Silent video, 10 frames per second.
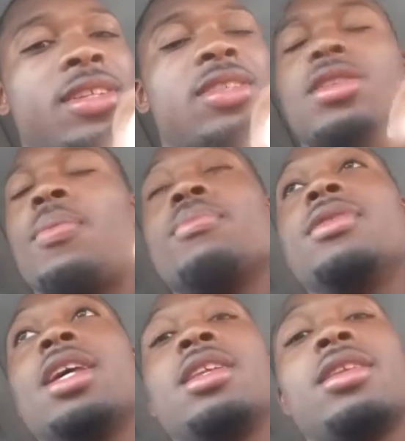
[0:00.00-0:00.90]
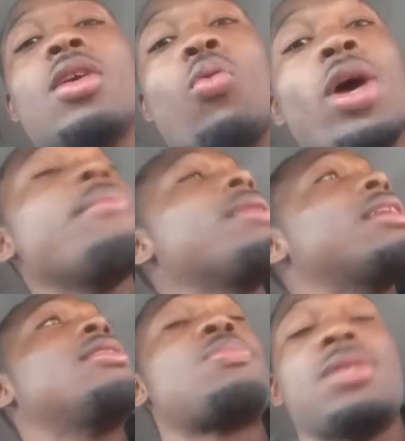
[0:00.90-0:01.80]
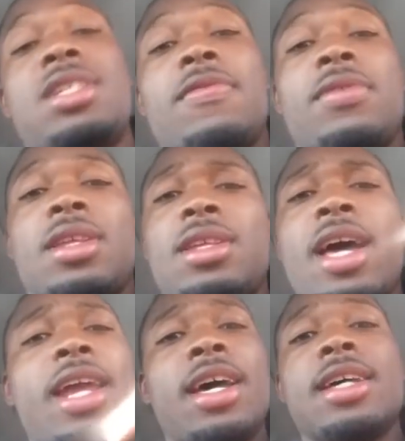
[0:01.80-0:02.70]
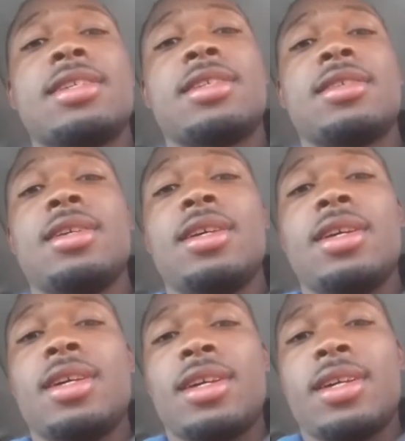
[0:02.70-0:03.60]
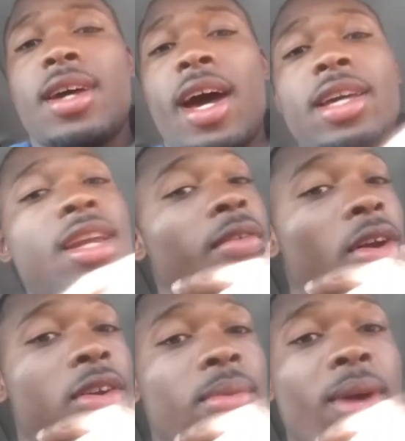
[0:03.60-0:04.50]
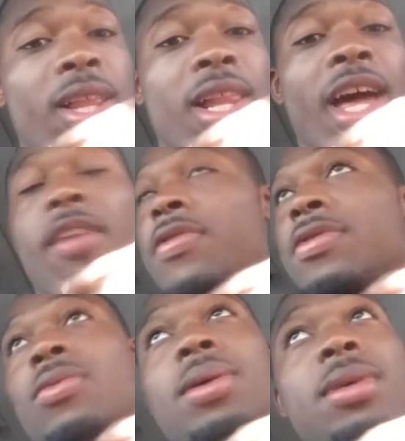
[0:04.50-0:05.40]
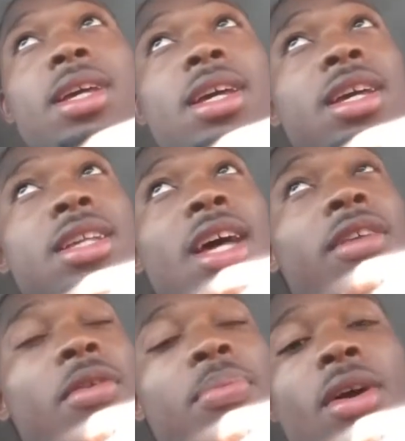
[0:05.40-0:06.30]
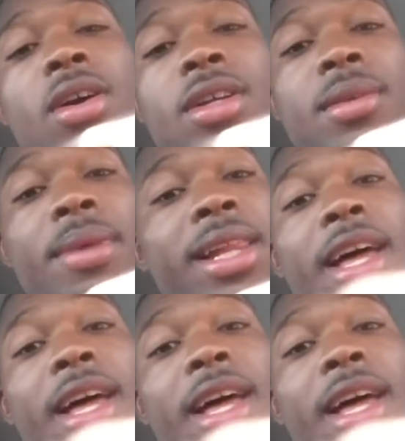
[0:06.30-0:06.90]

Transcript: The women specifically, not us. I ain't never heard in my life women getting kicked out of a party in my